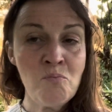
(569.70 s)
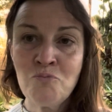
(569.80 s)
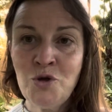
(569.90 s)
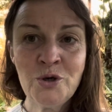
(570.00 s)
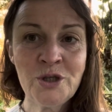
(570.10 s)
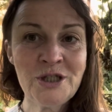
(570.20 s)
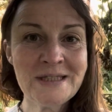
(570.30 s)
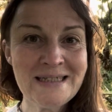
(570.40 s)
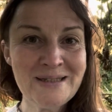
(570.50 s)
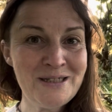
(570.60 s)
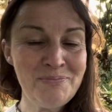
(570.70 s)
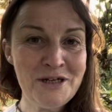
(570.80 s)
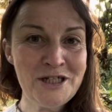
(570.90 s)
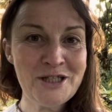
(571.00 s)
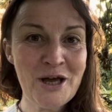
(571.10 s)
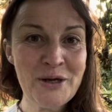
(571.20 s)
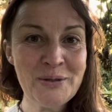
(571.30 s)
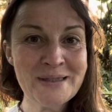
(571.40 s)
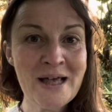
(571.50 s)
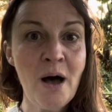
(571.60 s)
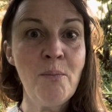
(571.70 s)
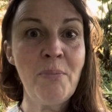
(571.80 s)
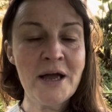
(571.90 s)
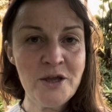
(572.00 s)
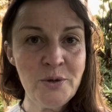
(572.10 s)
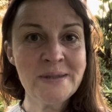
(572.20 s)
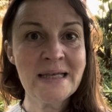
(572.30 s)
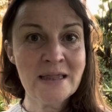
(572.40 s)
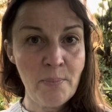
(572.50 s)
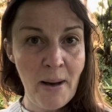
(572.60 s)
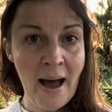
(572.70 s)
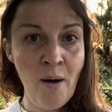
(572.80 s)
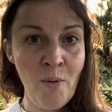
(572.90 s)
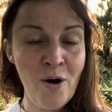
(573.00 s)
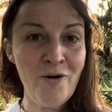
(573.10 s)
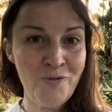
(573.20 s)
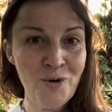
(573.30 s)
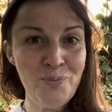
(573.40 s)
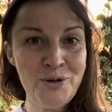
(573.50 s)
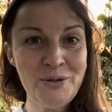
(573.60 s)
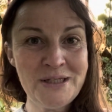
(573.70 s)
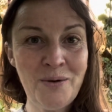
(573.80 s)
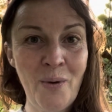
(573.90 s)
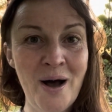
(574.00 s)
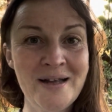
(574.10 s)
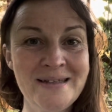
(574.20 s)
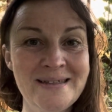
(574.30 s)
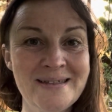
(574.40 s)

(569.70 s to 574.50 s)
you can just diminish those by using the power of your beauty words.